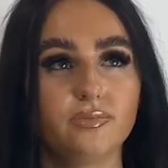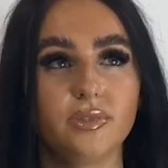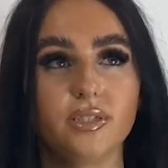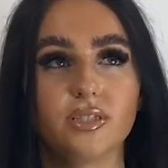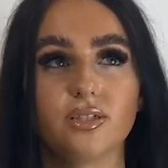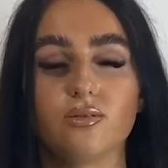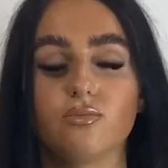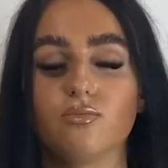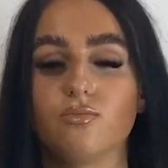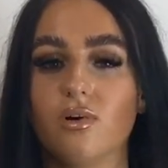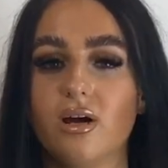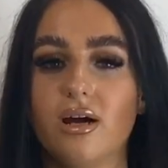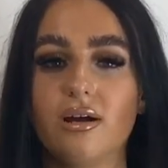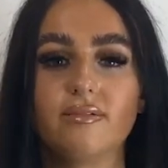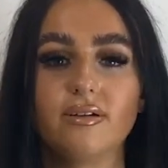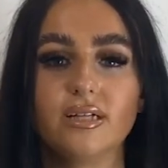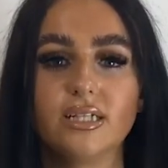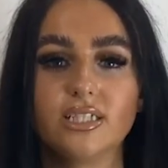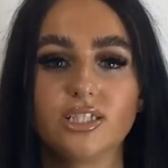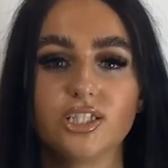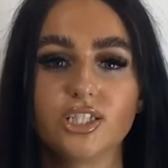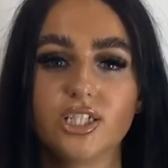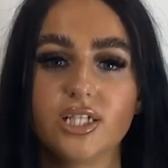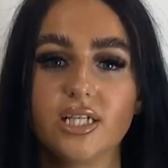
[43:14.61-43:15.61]
You can wear
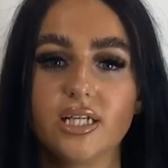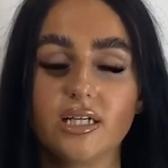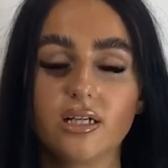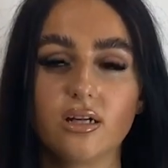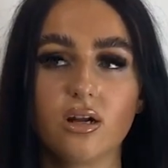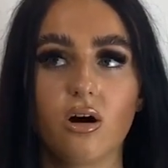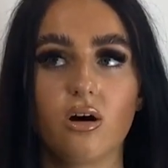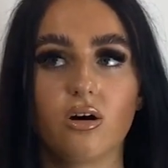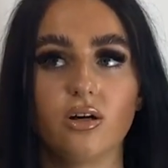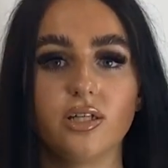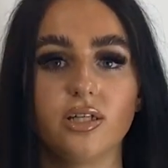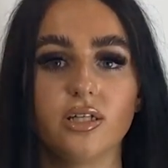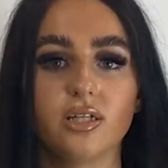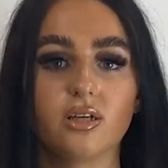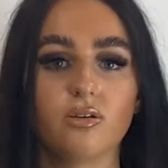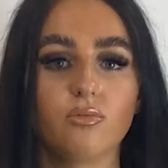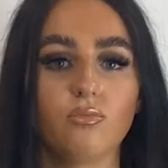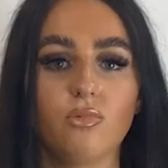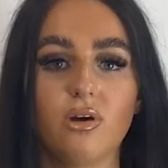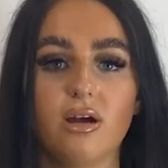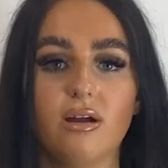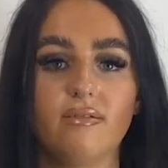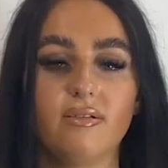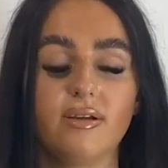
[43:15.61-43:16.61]
it chill or you can
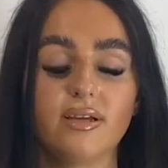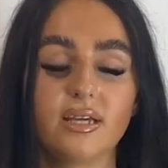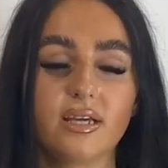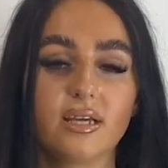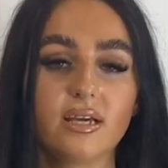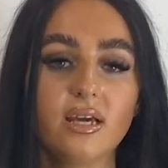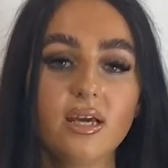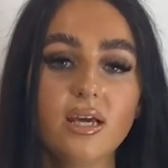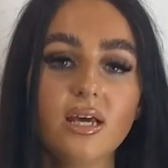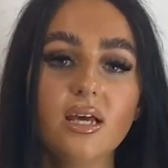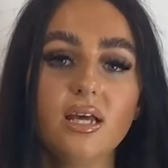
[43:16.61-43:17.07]
wear it